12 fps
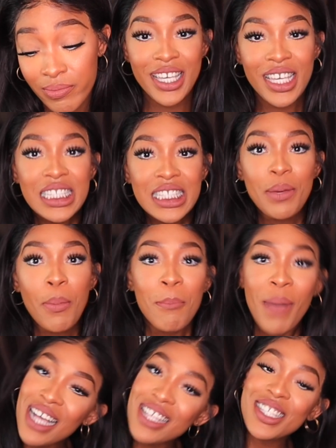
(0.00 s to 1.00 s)
Get
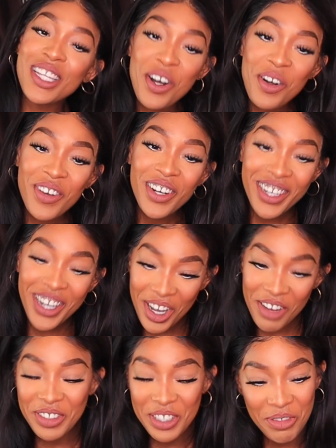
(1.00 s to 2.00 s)
myself
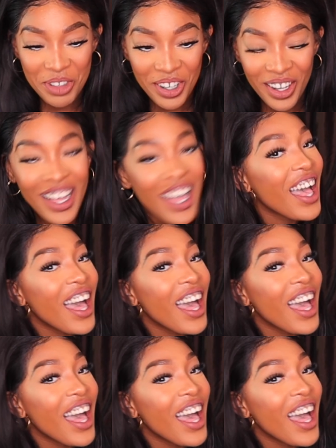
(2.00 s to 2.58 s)
comfortable.